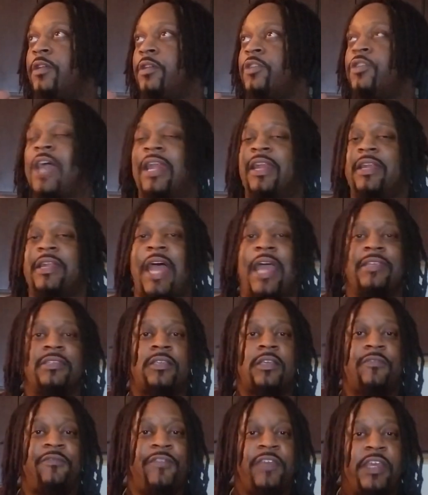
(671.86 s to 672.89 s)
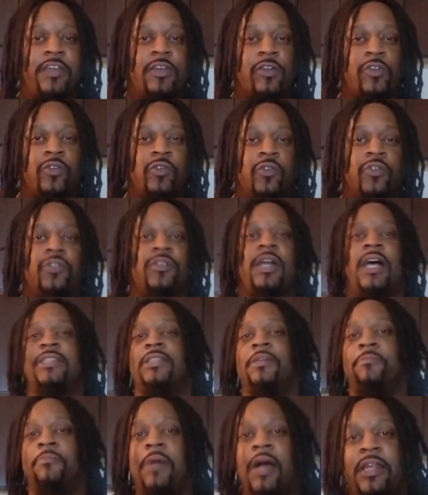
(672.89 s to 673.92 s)
a nice vehicle, you got
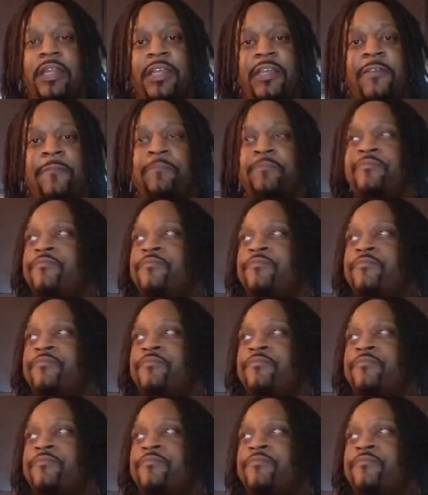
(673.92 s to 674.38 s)
some money,